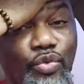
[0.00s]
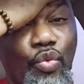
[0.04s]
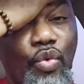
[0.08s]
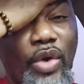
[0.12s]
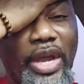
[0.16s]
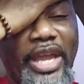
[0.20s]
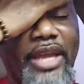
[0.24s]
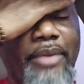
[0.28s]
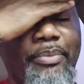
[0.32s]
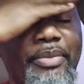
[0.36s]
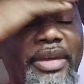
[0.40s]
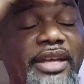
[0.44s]

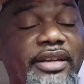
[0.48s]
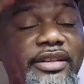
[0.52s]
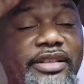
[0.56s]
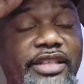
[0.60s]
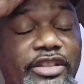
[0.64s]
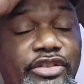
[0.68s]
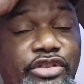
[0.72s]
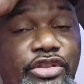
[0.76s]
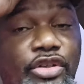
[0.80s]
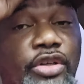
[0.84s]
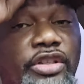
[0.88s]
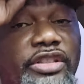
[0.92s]
way better
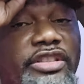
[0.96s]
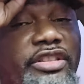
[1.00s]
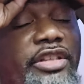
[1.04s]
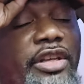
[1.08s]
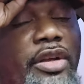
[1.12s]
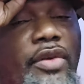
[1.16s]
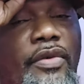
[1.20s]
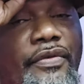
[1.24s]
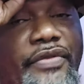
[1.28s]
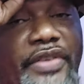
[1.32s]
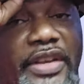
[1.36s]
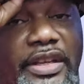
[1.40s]
than Georgia's
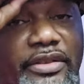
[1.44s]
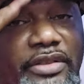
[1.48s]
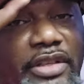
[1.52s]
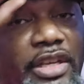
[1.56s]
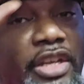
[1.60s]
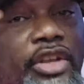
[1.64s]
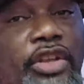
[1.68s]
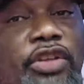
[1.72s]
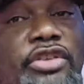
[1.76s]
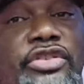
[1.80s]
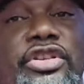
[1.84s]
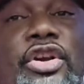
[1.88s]
offense.
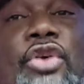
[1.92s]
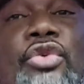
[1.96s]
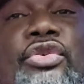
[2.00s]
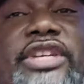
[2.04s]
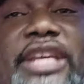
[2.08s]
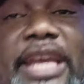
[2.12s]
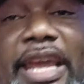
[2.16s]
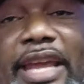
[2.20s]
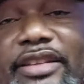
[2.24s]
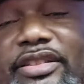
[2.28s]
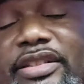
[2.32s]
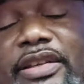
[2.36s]
So,
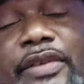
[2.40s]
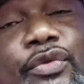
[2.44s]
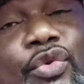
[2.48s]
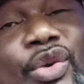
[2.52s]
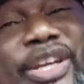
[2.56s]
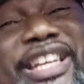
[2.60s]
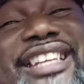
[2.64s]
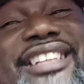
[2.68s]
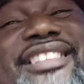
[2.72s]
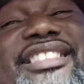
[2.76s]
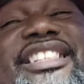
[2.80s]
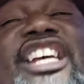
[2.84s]
yes, if
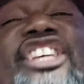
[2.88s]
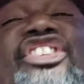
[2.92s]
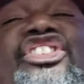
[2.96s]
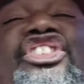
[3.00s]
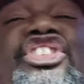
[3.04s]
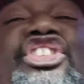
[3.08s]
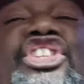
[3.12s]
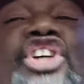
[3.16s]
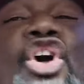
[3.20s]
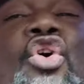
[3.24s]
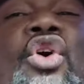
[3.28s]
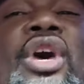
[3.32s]
we can just
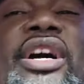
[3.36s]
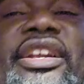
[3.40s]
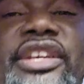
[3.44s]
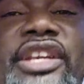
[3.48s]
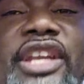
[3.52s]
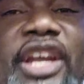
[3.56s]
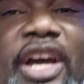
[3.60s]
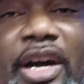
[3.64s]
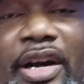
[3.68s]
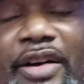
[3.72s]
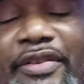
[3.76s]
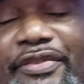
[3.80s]
show
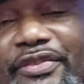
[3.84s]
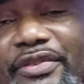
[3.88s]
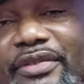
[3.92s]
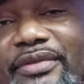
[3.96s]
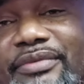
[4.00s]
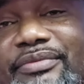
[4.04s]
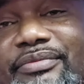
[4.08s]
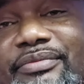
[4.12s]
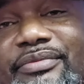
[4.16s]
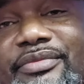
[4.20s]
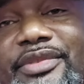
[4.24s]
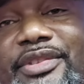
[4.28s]
enough
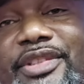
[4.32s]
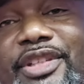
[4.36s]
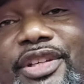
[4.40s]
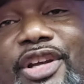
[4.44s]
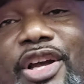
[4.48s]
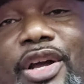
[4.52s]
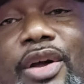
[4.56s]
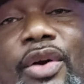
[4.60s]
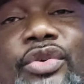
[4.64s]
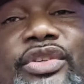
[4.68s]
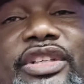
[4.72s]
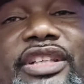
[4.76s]

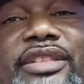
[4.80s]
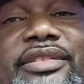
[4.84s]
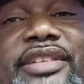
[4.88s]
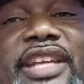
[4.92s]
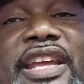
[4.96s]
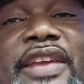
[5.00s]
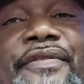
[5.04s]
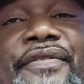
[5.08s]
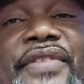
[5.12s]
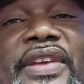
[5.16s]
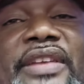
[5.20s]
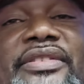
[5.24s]
on the
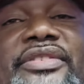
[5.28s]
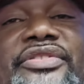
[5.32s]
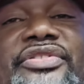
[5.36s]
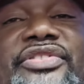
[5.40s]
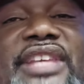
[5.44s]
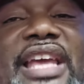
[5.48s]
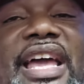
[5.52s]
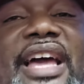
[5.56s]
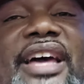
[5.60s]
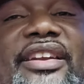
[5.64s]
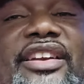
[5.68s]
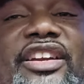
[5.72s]
defensive
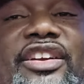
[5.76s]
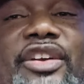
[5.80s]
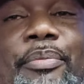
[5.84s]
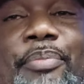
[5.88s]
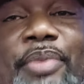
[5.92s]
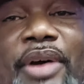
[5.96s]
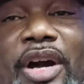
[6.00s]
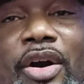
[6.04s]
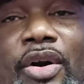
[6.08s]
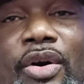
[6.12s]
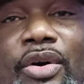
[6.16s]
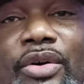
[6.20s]
side of the
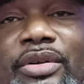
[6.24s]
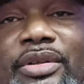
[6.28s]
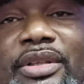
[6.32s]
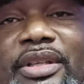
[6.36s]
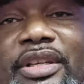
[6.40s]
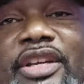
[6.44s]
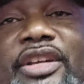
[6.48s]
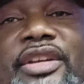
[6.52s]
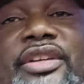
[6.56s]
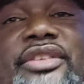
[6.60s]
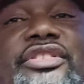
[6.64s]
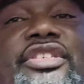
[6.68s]
ball
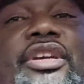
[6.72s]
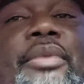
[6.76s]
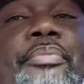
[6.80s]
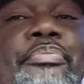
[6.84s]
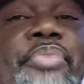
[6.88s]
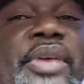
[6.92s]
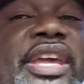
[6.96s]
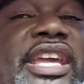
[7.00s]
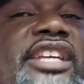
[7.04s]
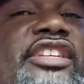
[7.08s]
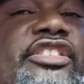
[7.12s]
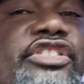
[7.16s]
to
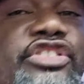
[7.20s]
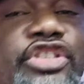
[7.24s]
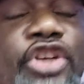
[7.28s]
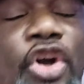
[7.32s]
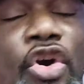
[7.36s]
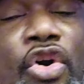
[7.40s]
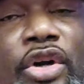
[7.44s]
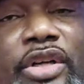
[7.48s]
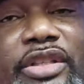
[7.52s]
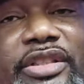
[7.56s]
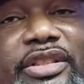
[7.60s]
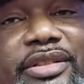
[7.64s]
beat
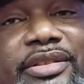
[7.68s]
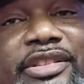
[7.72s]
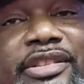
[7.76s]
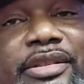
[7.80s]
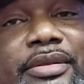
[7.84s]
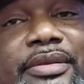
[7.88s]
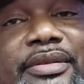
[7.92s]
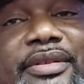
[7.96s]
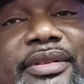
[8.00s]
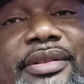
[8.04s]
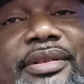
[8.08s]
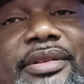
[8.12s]
Georgia,
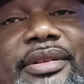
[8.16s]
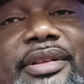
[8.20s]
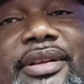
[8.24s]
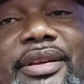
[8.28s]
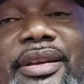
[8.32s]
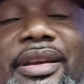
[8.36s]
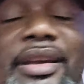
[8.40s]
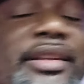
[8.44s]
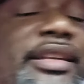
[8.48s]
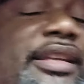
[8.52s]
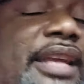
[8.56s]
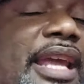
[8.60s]

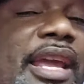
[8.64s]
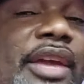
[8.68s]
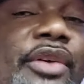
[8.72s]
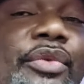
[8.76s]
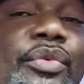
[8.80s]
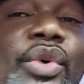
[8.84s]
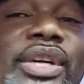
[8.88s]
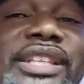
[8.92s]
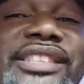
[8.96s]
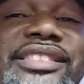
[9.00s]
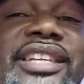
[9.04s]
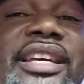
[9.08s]
and
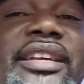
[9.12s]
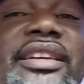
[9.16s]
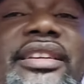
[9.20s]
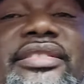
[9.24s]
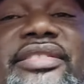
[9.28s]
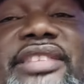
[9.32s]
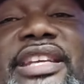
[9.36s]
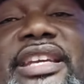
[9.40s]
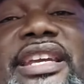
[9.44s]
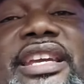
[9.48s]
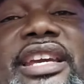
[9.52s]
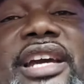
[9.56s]
then when
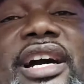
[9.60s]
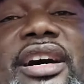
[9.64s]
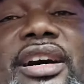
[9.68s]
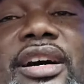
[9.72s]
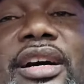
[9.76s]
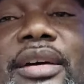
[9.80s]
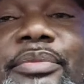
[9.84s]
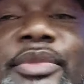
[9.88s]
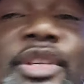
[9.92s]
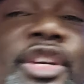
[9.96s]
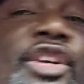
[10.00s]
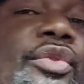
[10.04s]
Tennessee
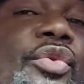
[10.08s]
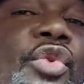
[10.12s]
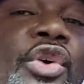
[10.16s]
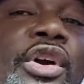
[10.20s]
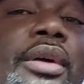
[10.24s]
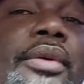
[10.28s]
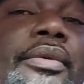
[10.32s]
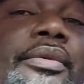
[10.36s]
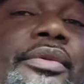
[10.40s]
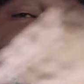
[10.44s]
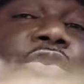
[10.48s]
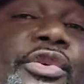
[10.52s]
come,
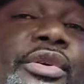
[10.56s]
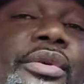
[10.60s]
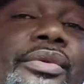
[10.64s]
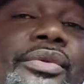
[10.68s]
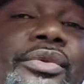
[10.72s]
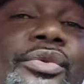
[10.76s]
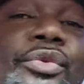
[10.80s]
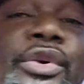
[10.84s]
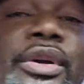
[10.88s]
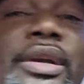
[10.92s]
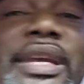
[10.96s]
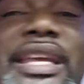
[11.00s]

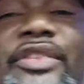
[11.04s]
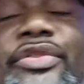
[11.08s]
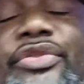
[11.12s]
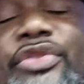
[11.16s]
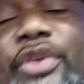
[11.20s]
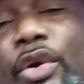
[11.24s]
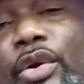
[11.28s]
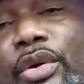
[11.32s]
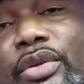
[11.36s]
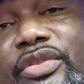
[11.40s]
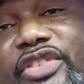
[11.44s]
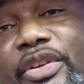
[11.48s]
we can
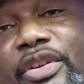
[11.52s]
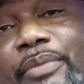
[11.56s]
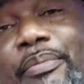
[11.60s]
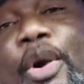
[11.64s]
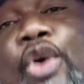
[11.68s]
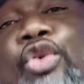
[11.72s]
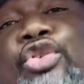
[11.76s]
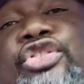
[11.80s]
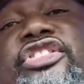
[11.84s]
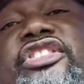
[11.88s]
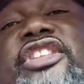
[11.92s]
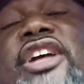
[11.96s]
throw some
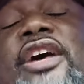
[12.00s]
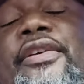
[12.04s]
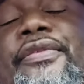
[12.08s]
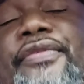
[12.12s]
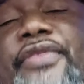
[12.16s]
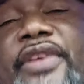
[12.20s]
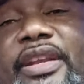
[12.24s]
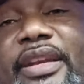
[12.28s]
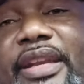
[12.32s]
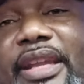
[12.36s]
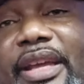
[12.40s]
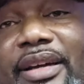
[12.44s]
more stuff
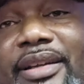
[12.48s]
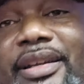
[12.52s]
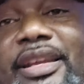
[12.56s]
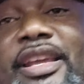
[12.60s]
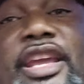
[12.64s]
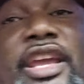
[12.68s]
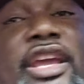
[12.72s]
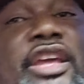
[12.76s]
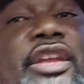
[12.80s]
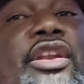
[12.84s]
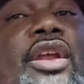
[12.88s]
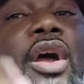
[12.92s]
in there
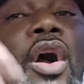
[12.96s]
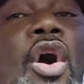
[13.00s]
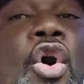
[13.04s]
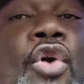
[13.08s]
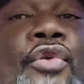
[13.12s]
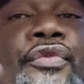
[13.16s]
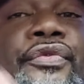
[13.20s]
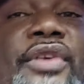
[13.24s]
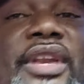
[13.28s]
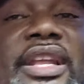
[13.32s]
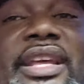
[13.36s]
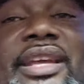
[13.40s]
and
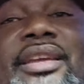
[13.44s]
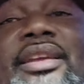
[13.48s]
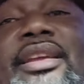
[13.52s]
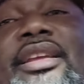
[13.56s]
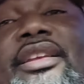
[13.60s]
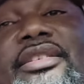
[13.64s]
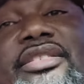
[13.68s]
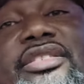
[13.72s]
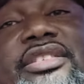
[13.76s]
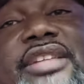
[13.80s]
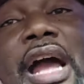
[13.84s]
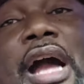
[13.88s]
hopefully
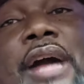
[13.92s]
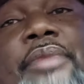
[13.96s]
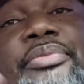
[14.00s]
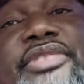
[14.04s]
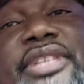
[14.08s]
stop